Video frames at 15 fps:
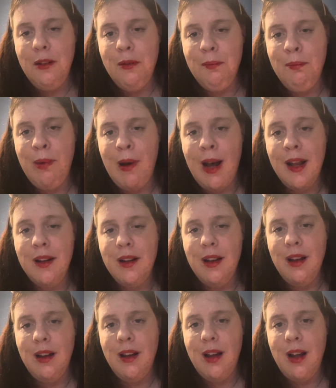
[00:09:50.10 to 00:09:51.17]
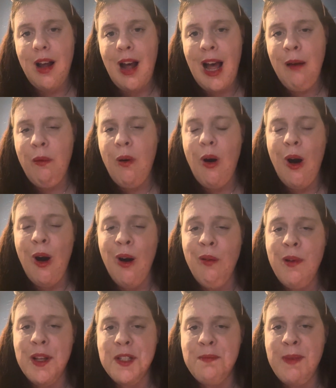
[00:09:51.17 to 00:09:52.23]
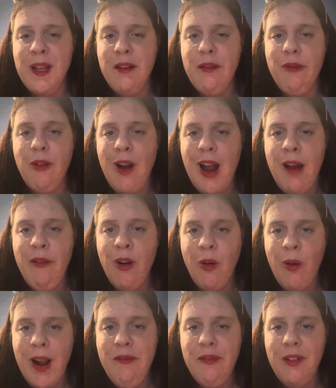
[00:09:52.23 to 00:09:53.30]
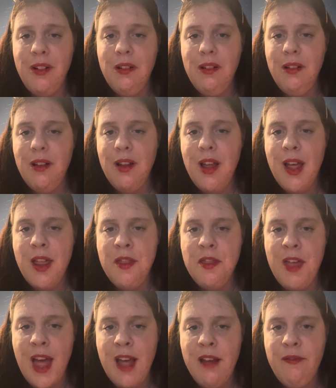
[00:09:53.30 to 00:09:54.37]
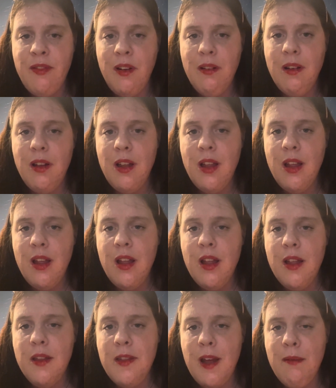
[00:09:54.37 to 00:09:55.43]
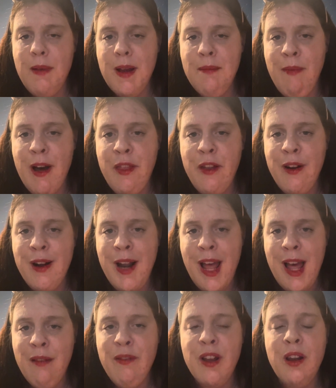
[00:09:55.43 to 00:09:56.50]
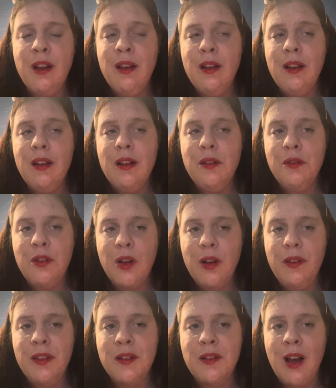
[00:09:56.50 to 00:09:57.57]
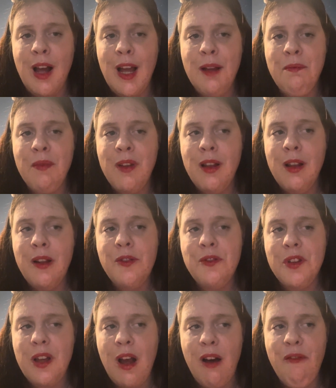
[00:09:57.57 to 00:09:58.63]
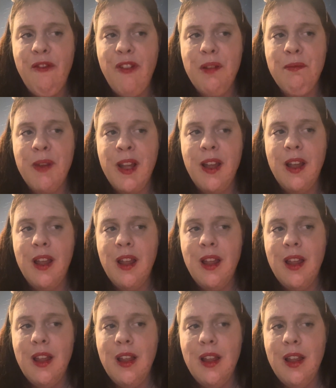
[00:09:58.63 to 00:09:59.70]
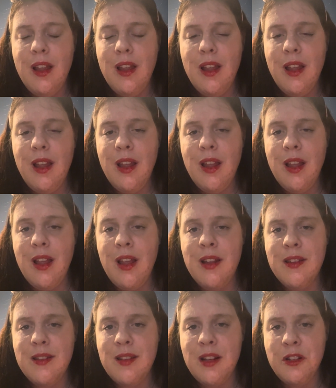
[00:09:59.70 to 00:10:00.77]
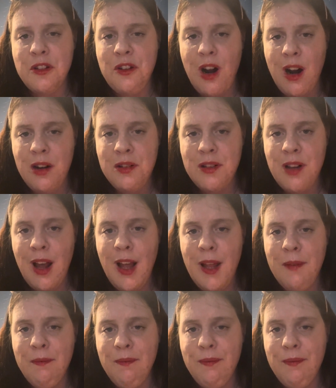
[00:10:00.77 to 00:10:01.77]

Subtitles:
But I will always be forever grateful and thankful that my mother in heaven took the time to comfort me in such a dark time.